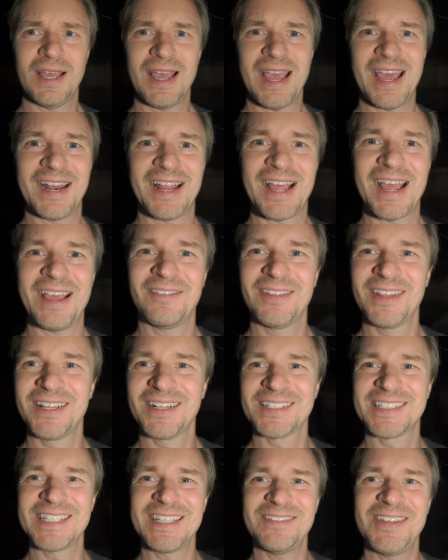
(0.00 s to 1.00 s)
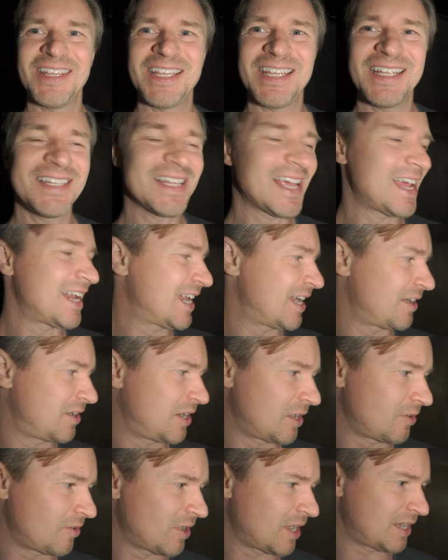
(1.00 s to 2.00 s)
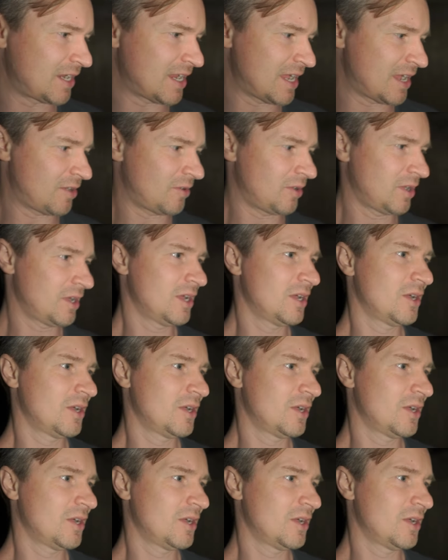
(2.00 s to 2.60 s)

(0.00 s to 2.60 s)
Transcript: And I have a little ZV-E10 out here right now,